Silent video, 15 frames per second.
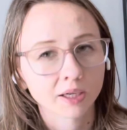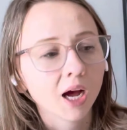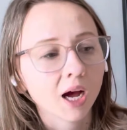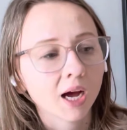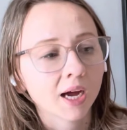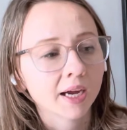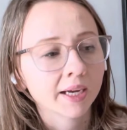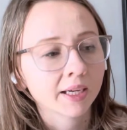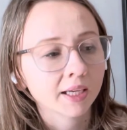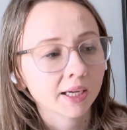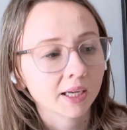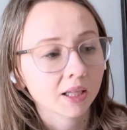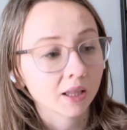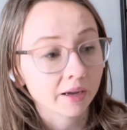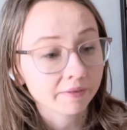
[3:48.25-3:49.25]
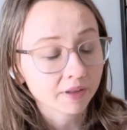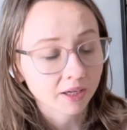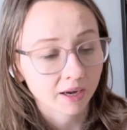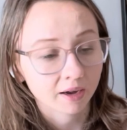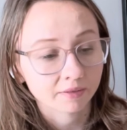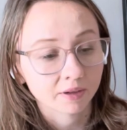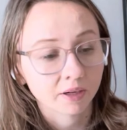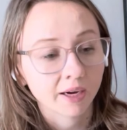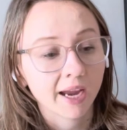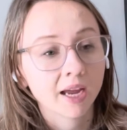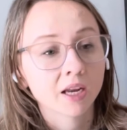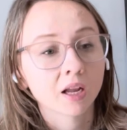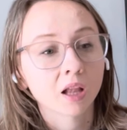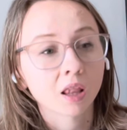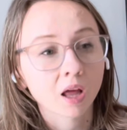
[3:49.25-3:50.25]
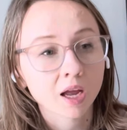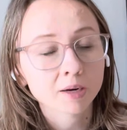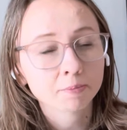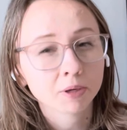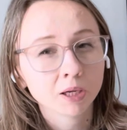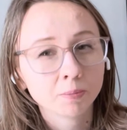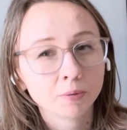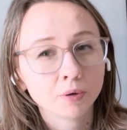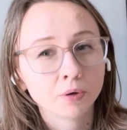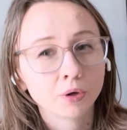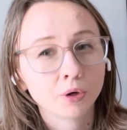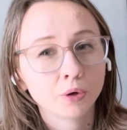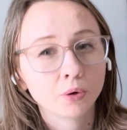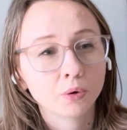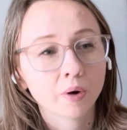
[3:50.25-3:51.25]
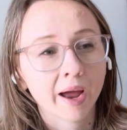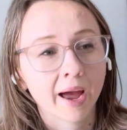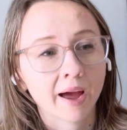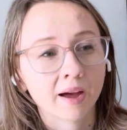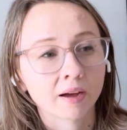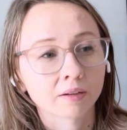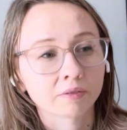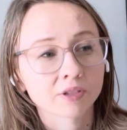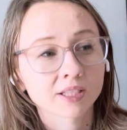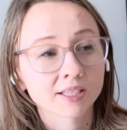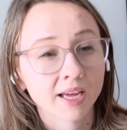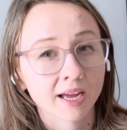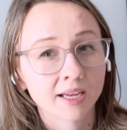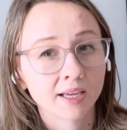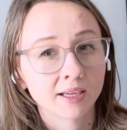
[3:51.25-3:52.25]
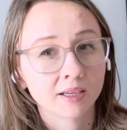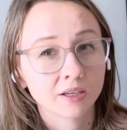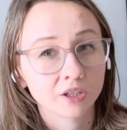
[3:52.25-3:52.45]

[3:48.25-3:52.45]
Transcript: I love the cover, and a lot of people who have said,